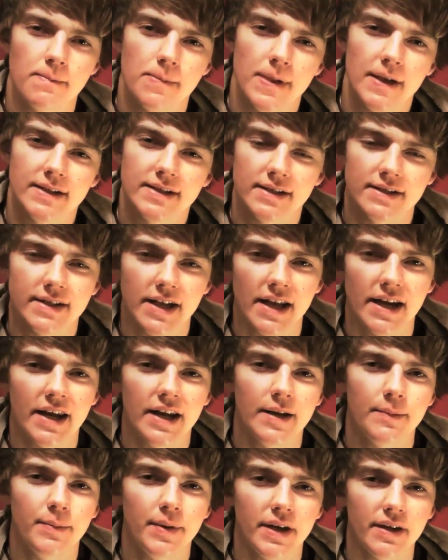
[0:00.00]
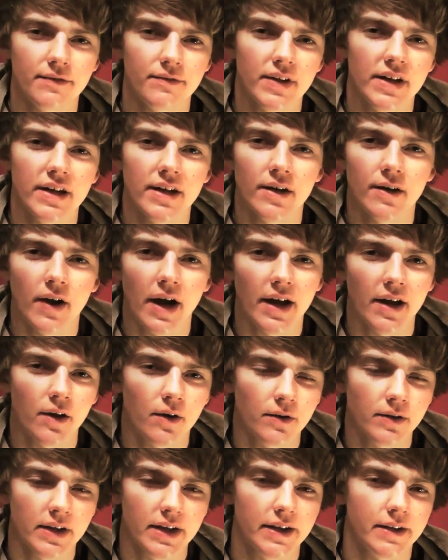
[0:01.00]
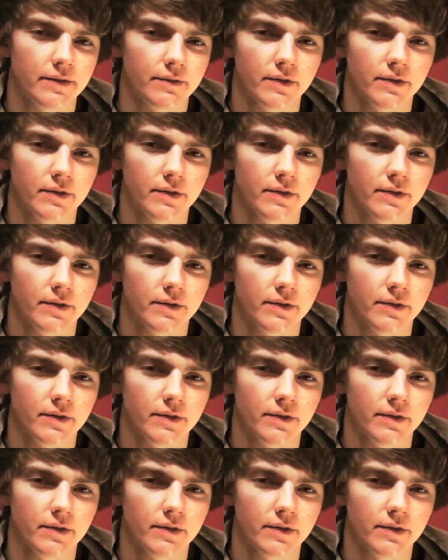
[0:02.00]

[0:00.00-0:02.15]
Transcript: It's a 1080p video. I only